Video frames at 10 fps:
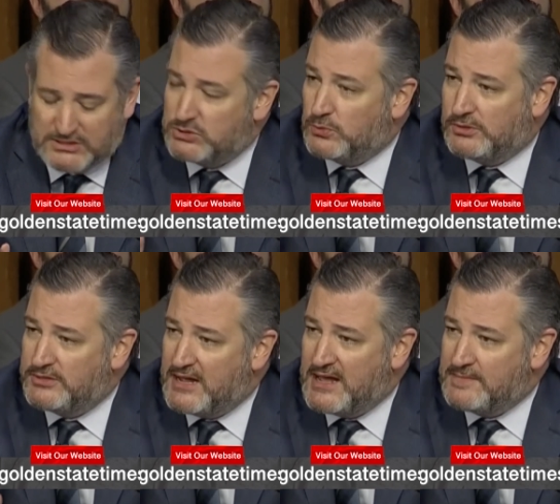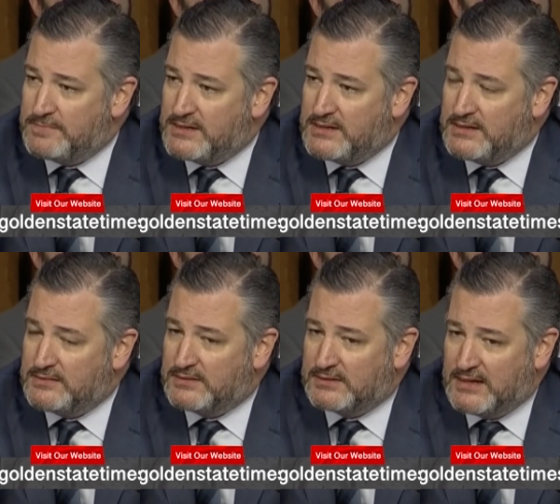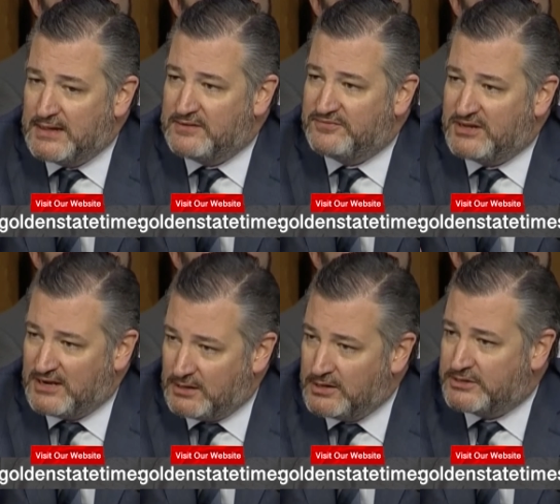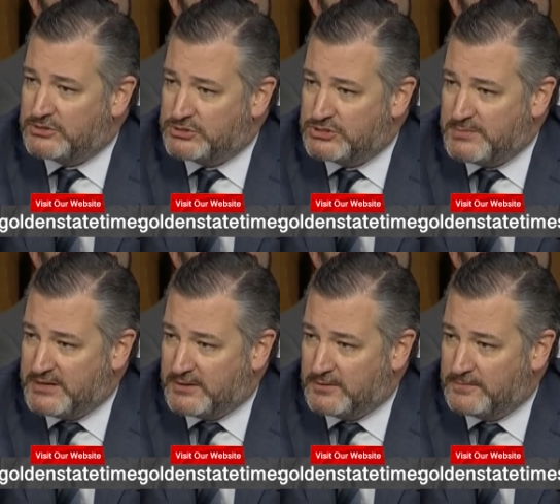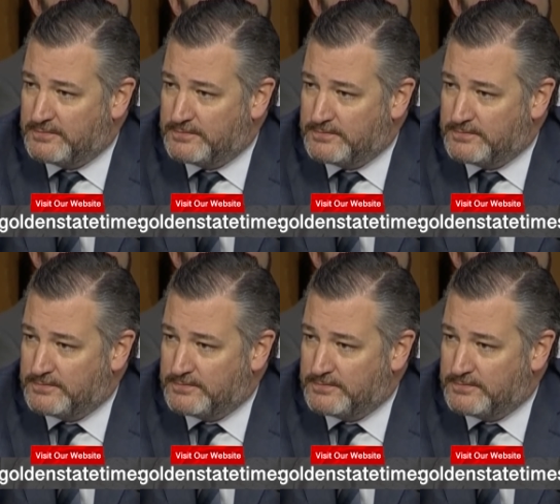This will not be the kind of character smear